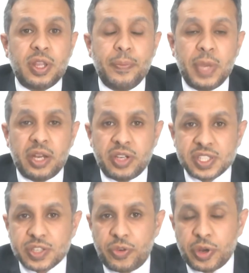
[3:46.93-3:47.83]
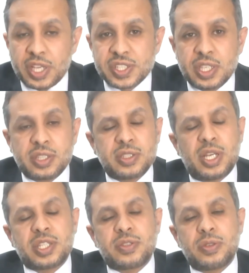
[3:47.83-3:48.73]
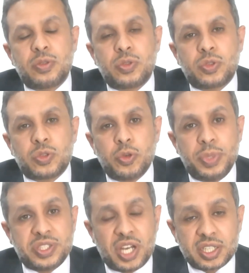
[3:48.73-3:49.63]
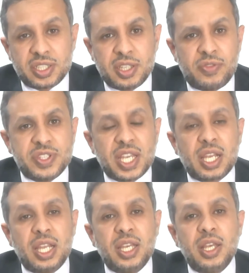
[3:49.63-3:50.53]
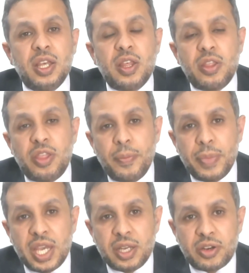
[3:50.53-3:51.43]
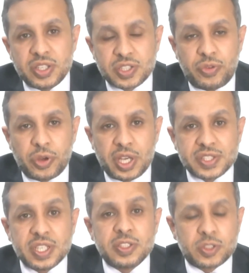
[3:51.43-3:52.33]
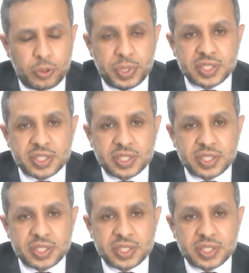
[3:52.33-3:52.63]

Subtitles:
the main risk for us is not to be targeted physically. The main risk for us is to be